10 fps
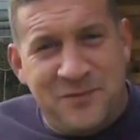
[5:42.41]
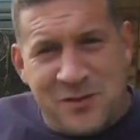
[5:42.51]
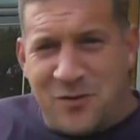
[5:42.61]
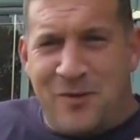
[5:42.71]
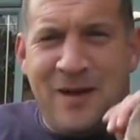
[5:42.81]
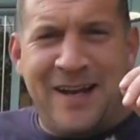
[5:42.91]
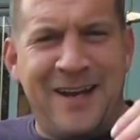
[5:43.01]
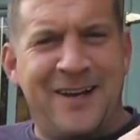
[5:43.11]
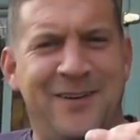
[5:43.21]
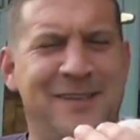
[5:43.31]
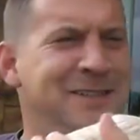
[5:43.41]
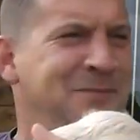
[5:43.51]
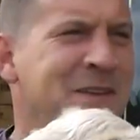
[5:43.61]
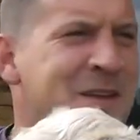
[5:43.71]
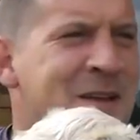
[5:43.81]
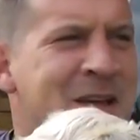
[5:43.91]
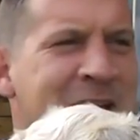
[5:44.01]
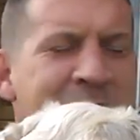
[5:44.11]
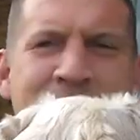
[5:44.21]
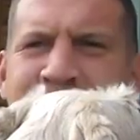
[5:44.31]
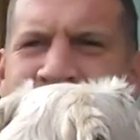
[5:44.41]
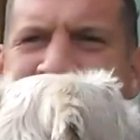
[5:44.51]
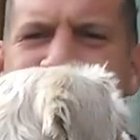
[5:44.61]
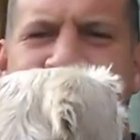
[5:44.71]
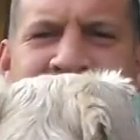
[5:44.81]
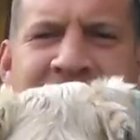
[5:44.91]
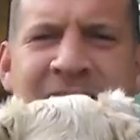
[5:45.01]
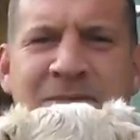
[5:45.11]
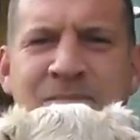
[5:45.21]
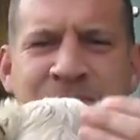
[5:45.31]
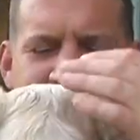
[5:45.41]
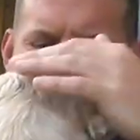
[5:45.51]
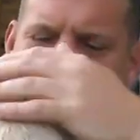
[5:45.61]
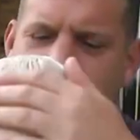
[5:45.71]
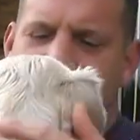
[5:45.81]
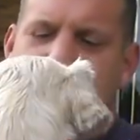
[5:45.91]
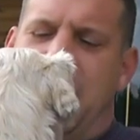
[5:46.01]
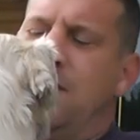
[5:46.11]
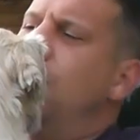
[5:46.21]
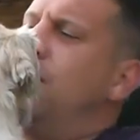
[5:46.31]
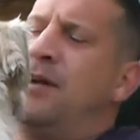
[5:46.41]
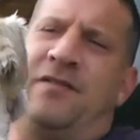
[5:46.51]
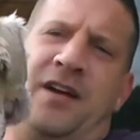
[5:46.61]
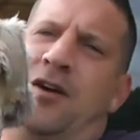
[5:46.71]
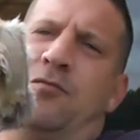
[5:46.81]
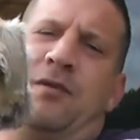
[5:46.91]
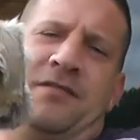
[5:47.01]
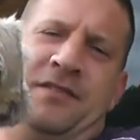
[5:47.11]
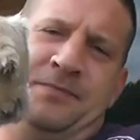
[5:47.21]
Sorry about that, guys. But yeah, right, mate, you're going to have to go, bruv.